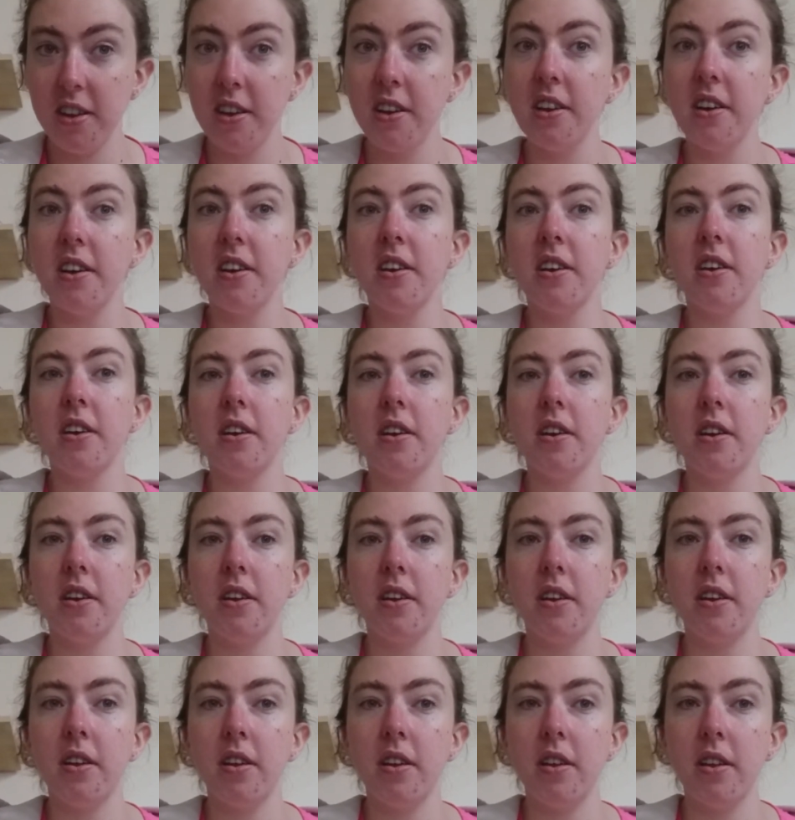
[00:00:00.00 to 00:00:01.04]
like
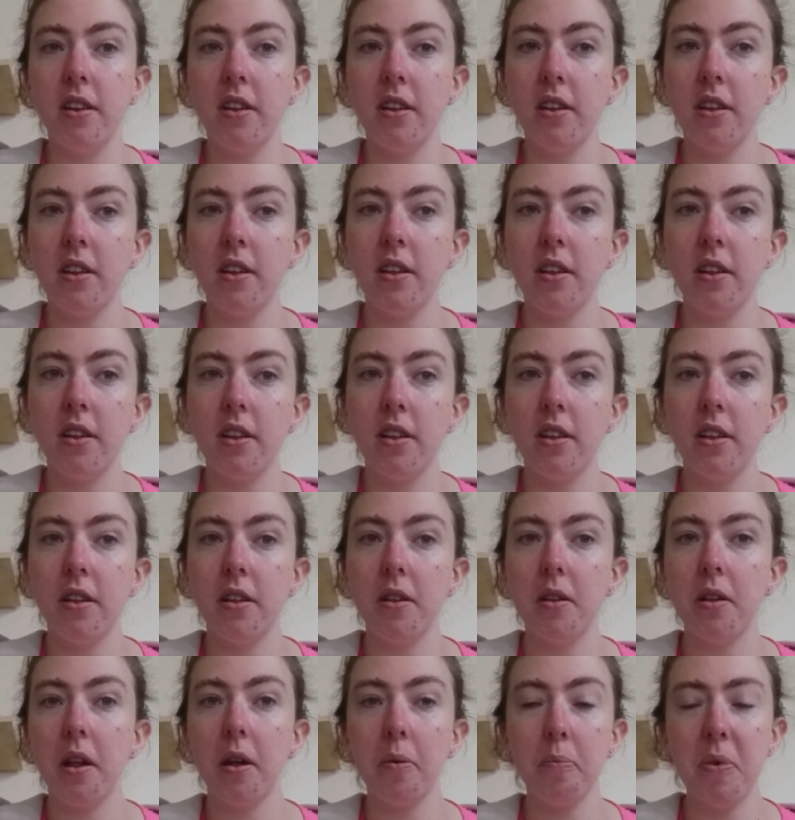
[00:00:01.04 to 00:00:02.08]

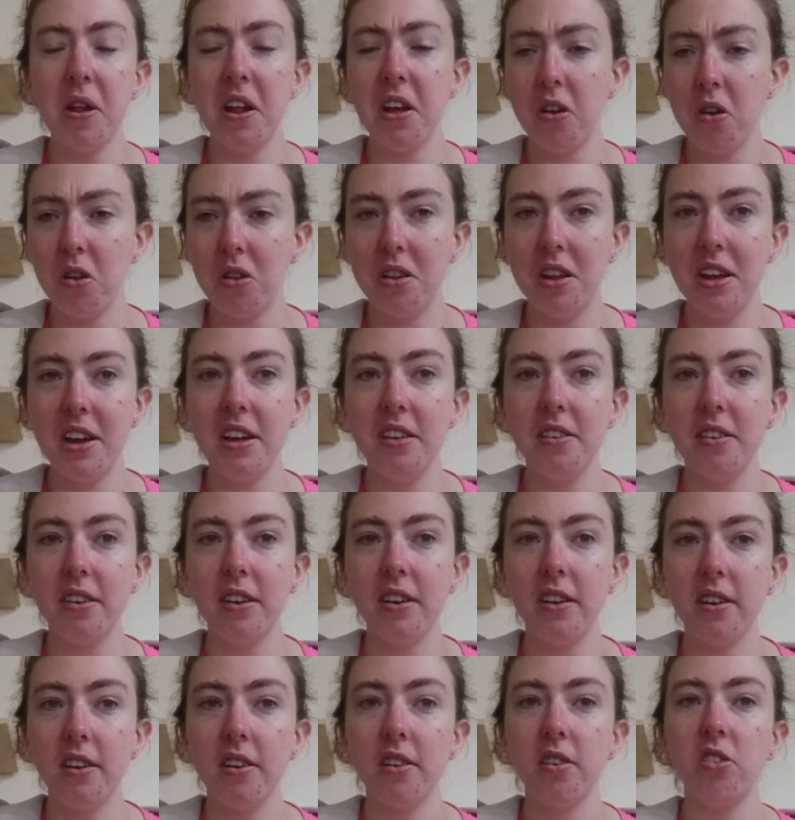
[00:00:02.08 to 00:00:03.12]
giants, fiends and
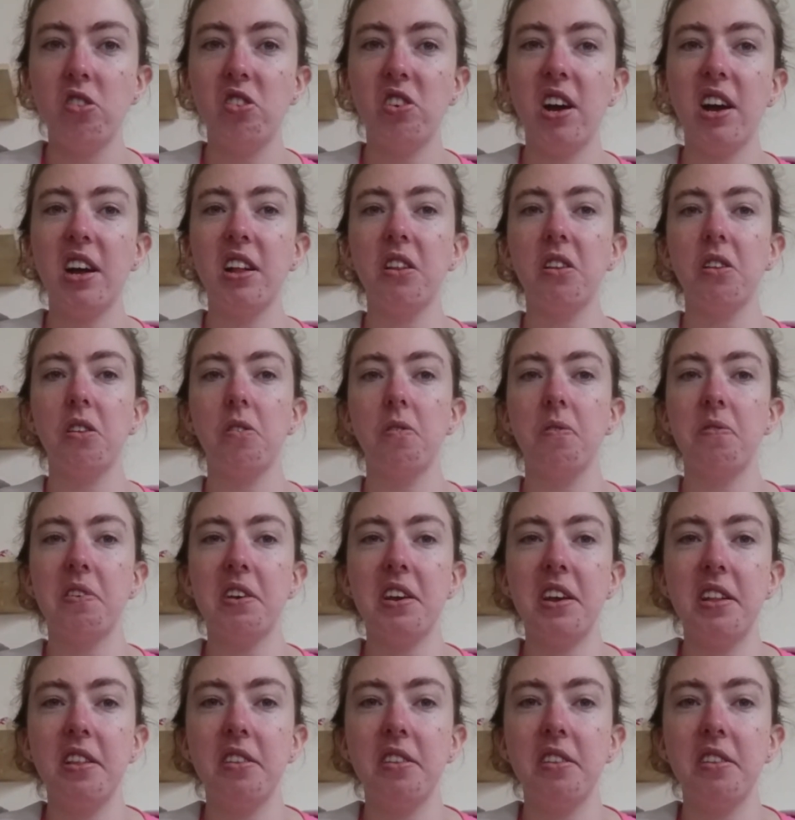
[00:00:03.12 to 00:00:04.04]
dragons were all afraid of him.